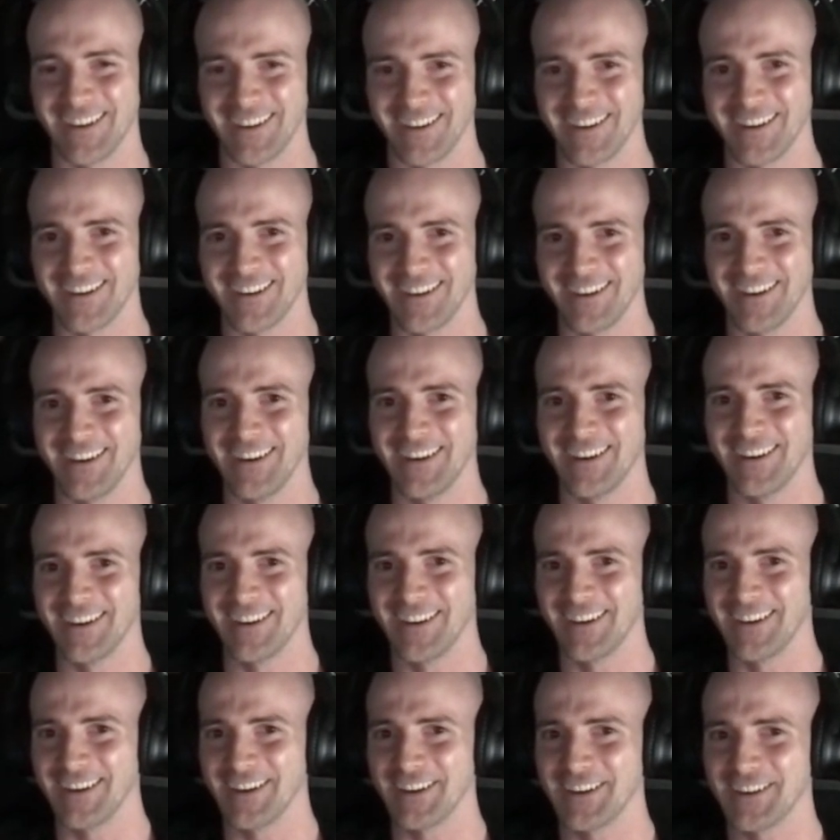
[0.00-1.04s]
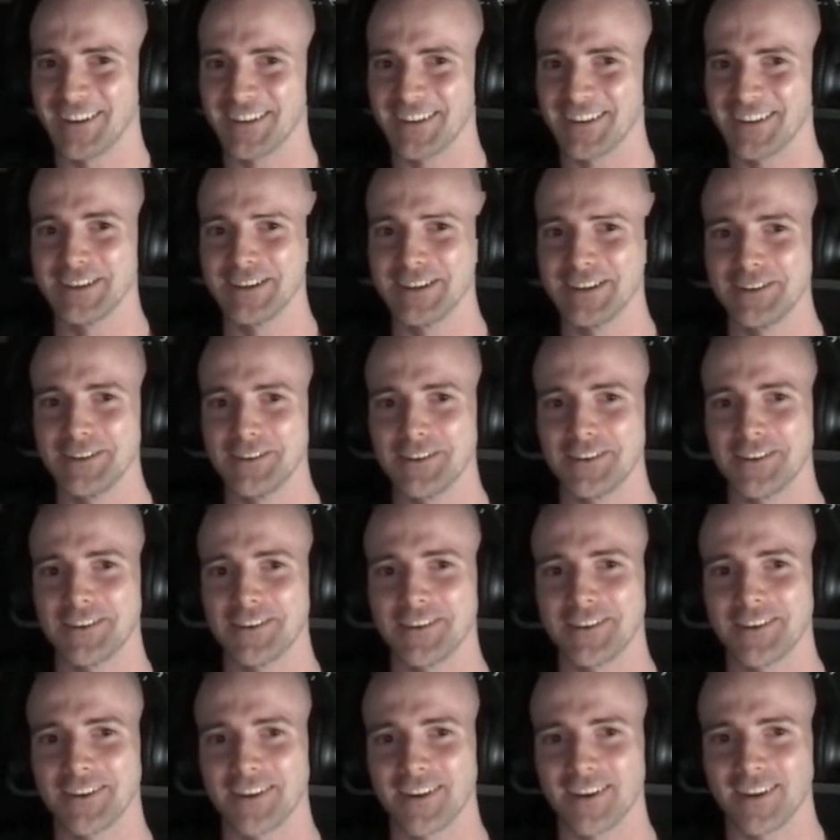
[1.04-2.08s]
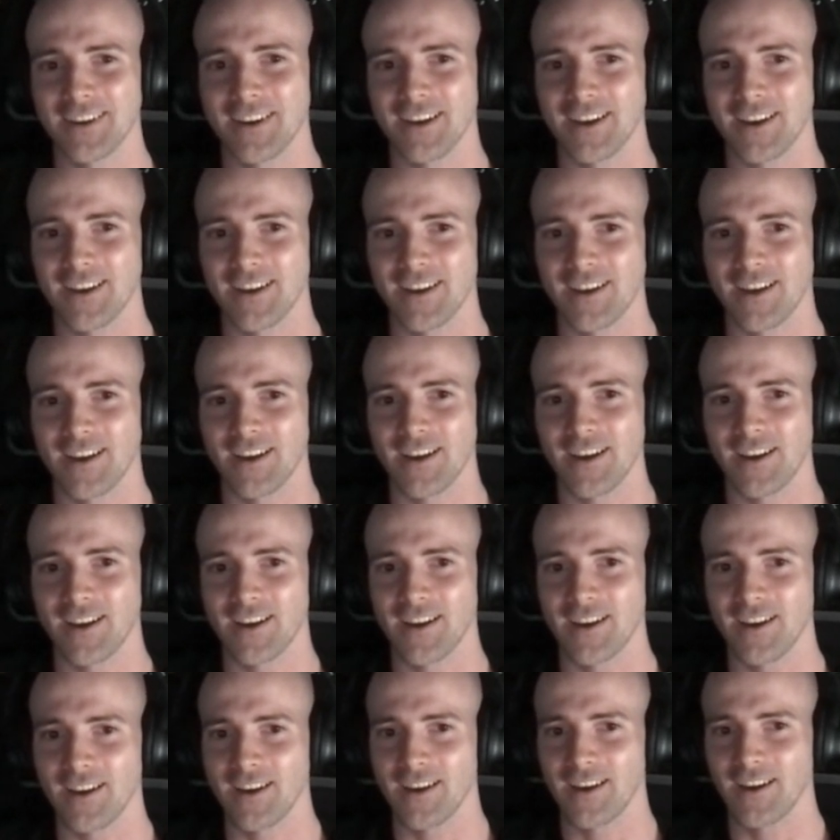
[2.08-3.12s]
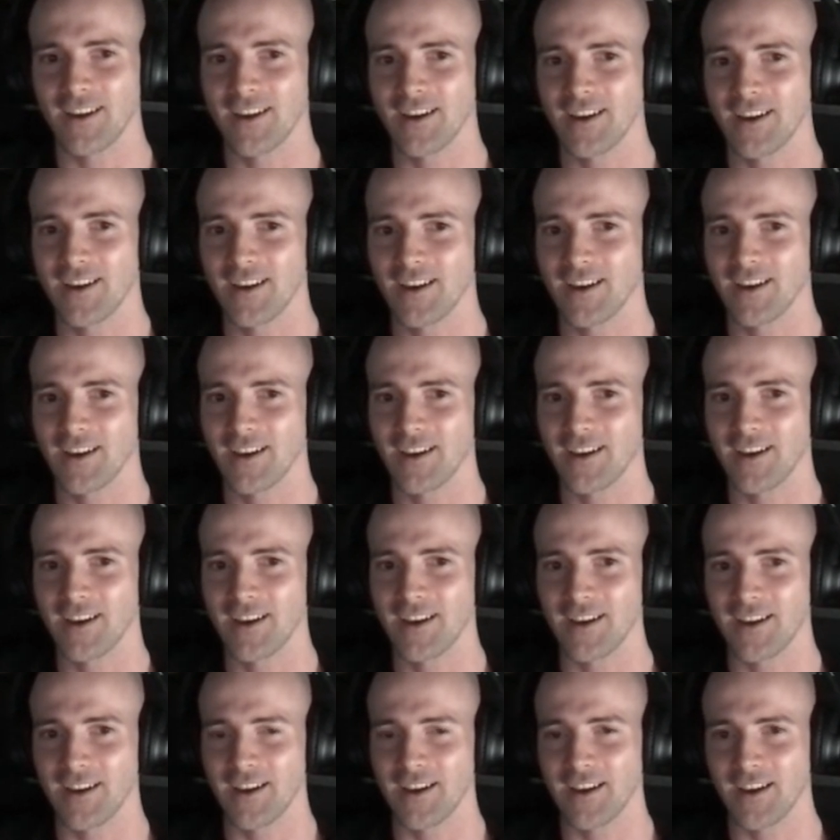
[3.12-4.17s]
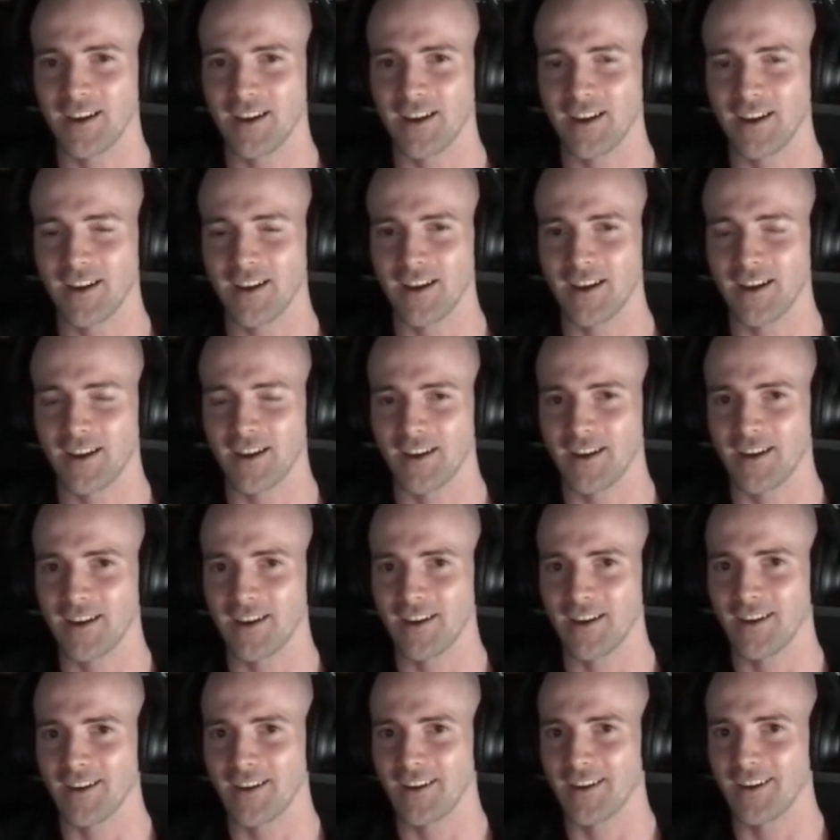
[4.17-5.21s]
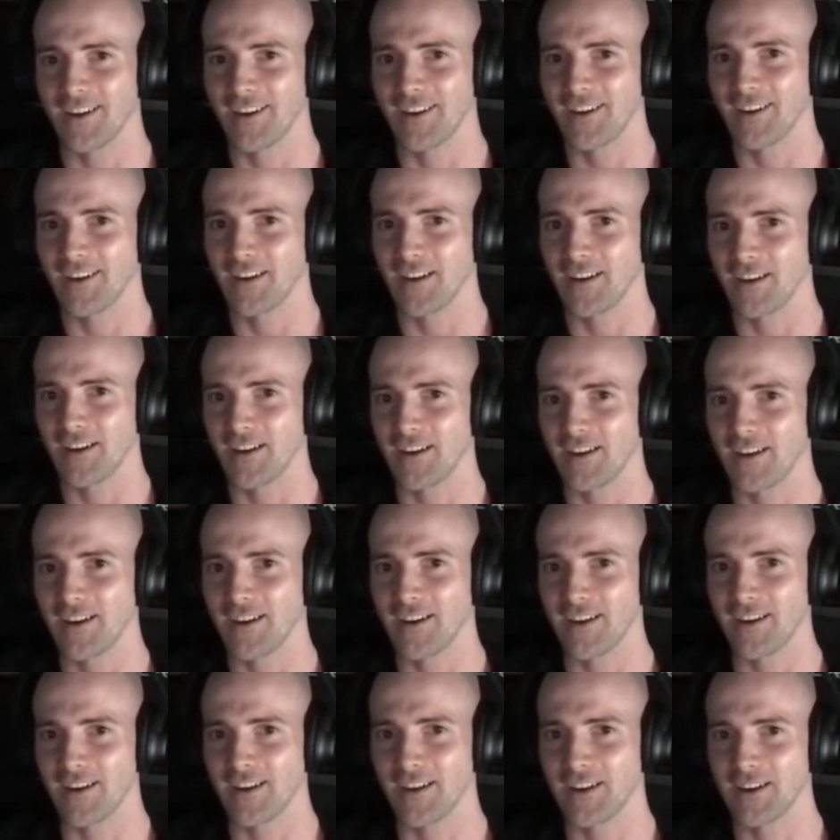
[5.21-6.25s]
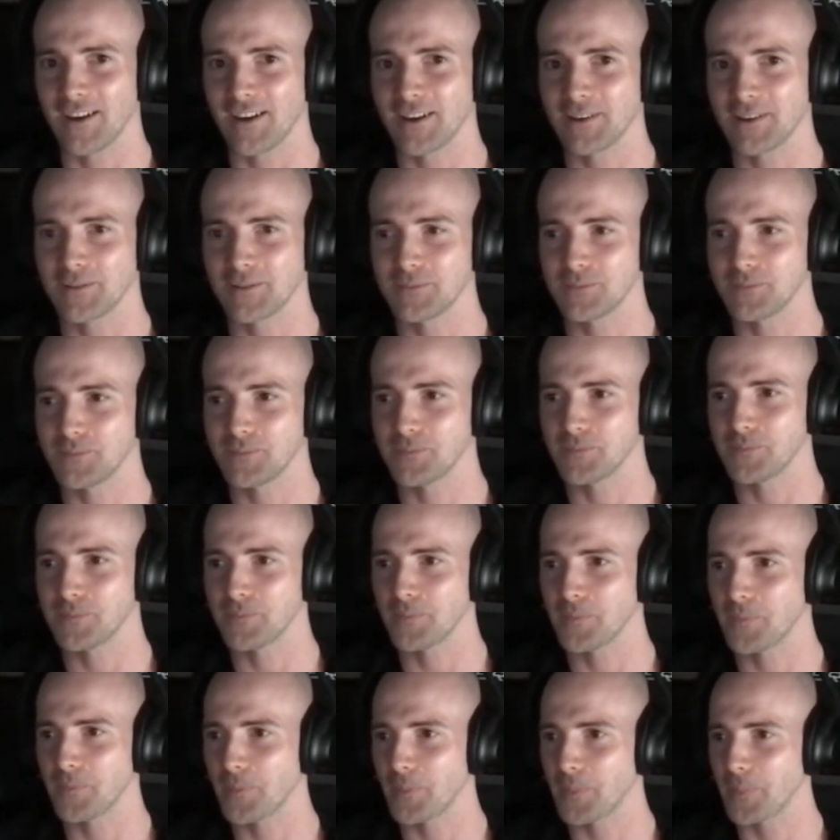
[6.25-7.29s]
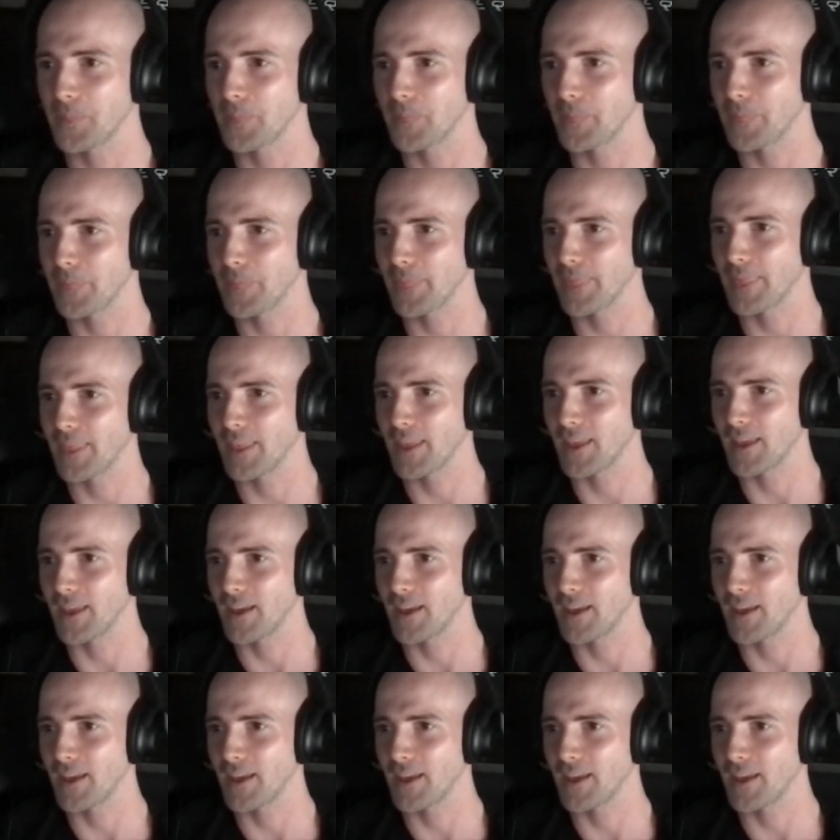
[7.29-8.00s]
(silent)